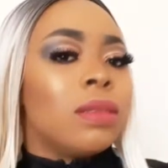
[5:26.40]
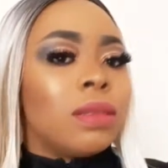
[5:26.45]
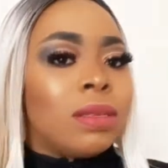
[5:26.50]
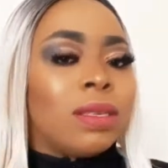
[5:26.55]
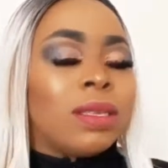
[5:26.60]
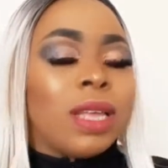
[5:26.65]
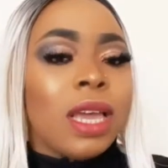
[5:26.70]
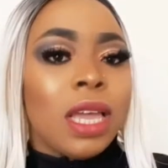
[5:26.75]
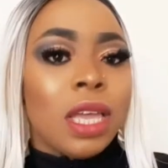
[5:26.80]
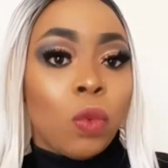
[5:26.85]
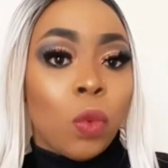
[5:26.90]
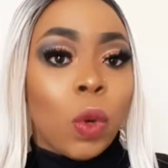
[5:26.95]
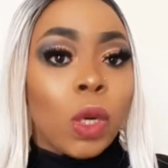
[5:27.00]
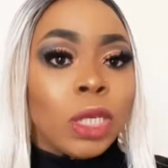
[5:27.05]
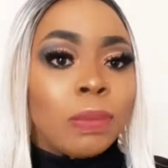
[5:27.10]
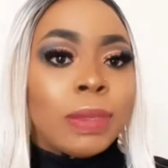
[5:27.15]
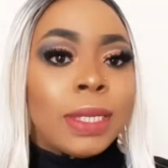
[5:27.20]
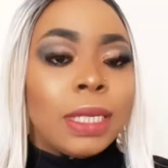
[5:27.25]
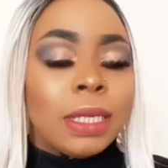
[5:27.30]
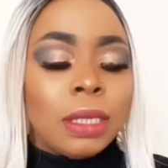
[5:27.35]
stay in one
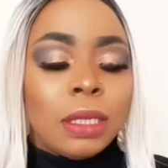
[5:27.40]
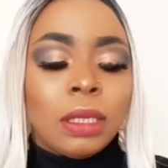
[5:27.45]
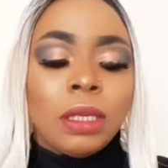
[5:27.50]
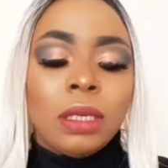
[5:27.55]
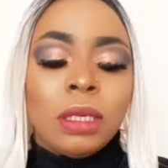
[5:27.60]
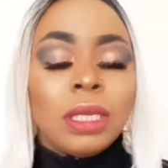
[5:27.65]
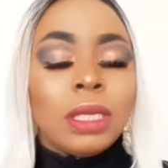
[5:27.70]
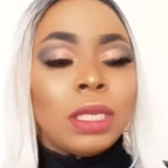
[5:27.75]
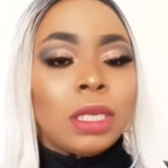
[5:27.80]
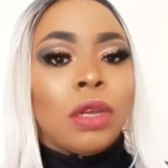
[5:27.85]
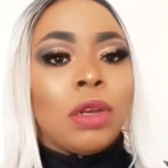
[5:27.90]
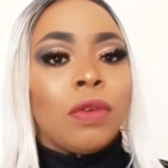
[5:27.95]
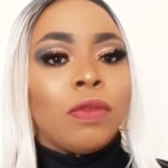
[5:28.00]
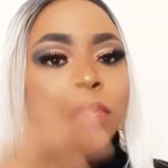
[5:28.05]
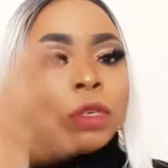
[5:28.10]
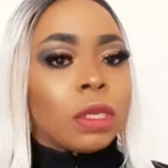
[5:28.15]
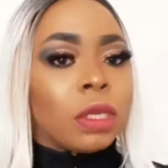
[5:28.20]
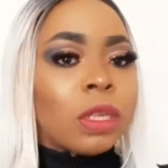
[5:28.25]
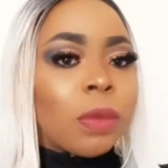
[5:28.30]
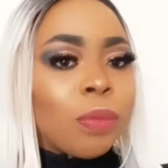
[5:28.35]
place instead of
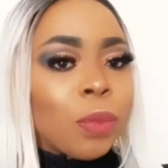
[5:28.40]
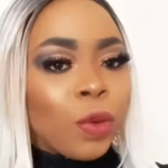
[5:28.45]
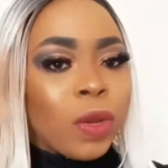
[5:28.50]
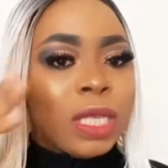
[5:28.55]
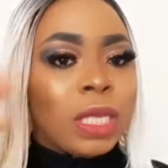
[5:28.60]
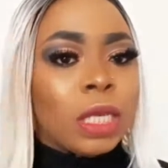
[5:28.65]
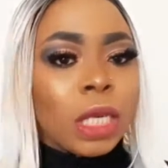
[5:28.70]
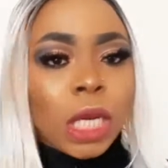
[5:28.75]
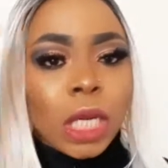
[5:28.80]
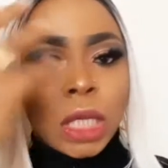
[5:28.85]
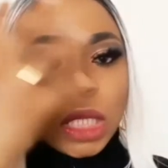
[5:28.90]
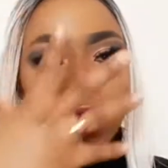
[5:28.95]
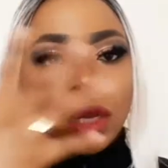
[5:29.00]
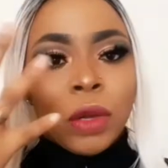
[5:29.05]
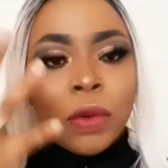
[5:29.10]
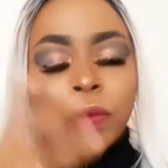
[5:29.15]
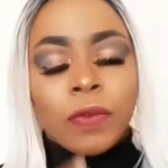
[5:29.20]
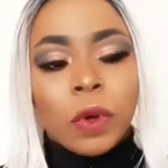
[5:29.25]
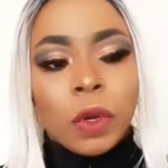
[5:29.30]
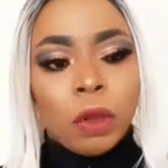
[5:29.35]
just separating and
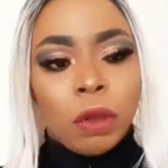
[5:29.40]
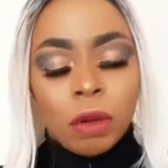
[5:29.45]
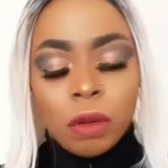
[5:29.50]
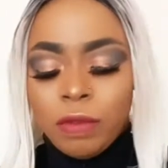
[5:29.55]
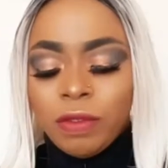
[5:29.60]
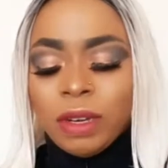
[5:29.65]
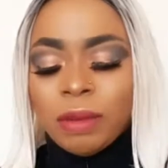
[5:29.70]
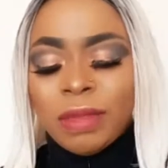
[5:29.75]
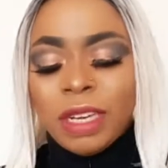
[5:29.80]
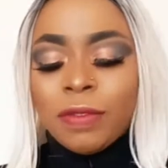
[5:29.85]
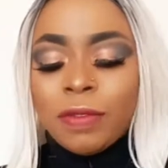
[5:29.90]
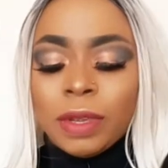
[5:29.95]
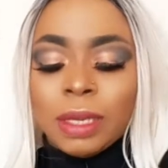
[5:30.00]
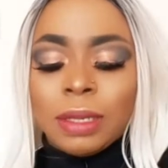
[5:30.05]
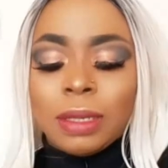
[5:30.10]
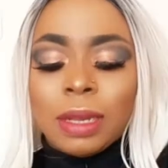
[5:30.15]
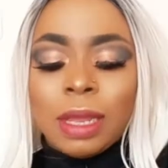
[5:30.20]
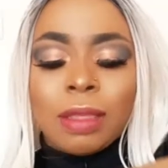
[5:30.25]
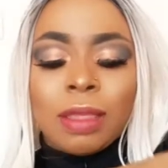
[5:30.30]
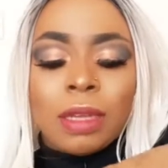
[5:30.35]
falling all over my
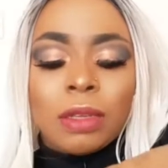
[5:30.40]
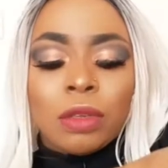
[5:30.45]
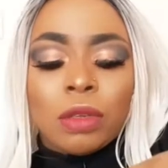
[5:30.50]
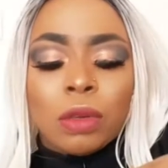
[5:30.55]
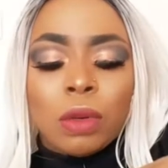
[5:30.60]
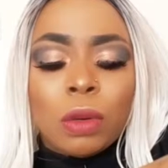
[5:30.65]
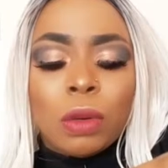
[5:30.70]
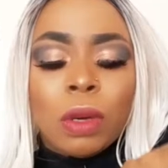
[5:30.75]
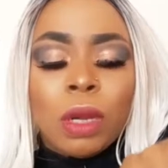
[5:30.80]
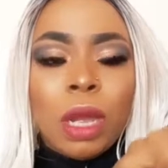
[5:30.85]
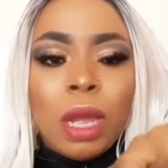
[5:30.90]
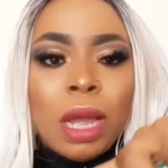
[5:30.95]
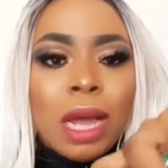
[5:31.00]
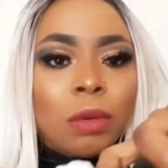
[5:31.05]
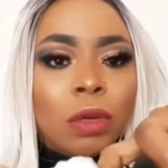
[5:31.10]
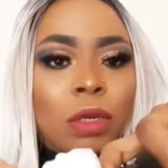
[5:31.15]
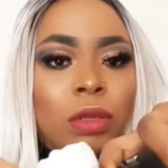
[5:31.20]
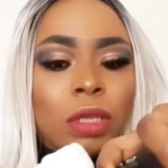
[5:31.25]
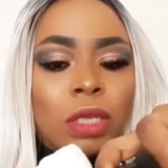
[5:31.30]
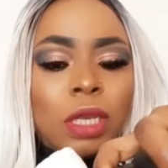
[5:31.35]
face like that so
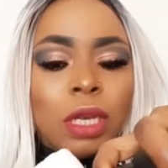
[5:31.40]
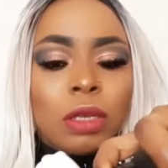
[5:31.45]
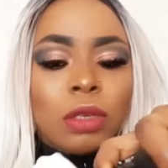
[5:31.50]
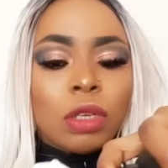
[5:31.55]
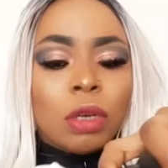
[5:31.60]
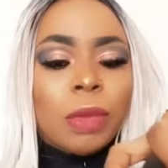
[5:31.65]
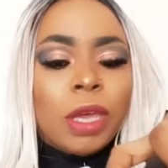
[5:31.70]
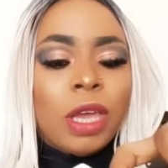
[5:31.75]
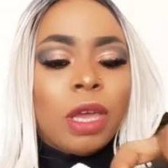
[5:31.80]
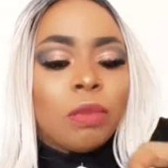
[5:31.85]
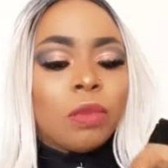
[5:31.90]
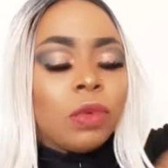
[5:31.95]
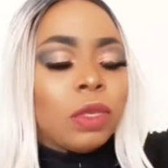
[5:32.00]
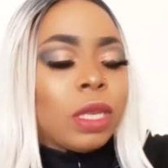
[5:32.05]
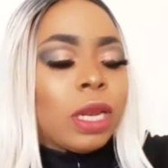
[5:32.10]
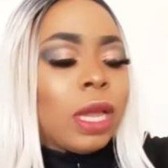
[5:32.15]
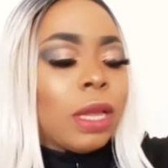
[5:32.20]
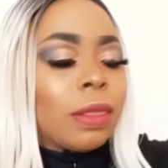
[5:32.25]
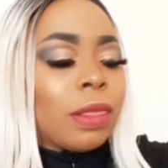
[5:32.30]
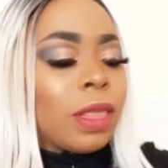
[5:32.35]
i'm going to take some hair
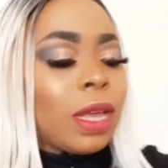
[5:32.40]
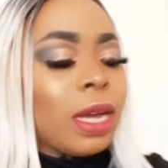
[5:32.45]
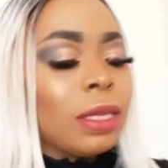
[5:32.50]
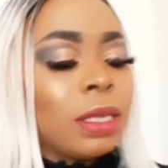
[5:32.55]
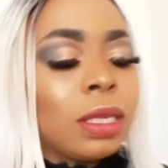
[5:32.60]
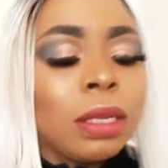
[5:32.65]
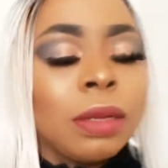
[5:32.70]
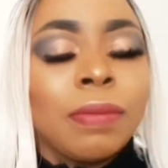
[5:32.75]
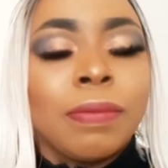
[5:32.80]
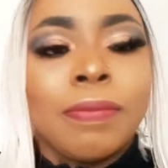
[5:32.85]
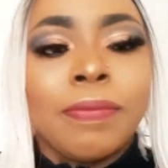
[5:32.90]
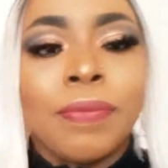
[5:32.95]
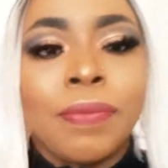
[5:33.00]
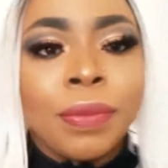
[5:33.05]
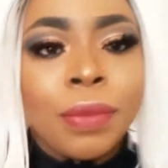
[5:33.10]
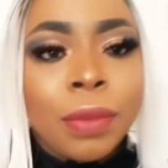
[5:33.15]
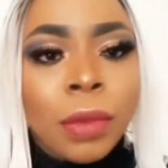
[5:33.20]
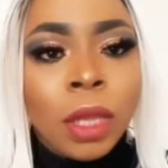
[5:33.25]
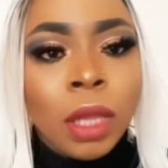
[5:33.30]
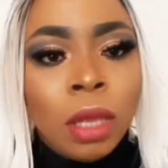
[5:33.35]
mousse like that
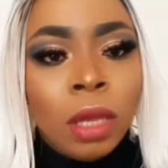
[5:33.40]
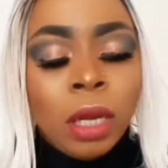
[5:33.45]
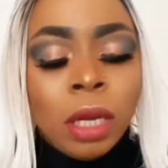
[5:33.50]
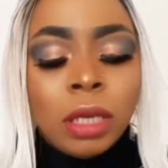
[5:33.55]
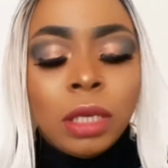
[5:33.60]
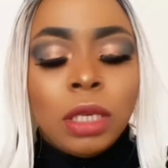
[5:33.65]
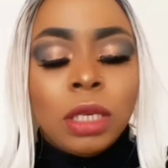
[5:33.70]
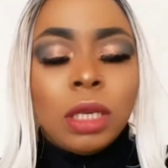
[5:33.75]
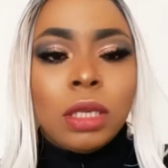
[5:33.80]
and